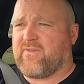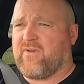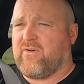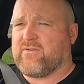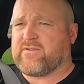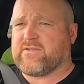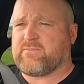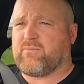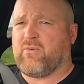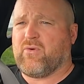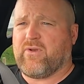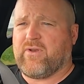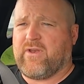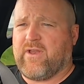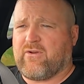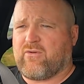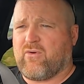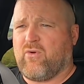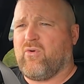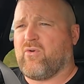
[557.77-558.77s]
I'll just put it
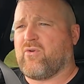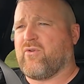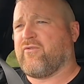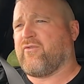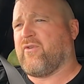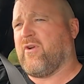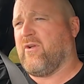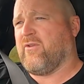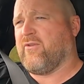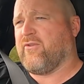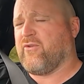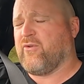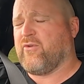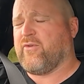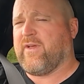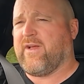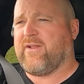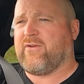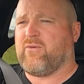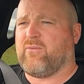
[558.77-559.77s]
in crawl control to
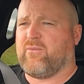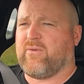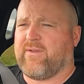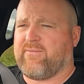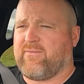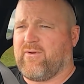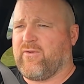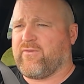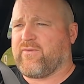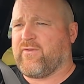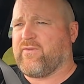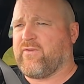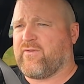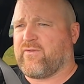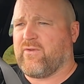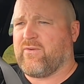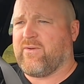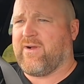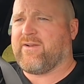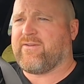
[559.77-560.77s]
do that, or whatever else on the
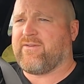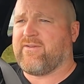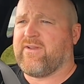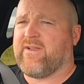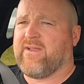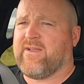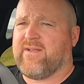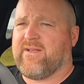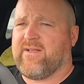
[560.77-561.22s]
200,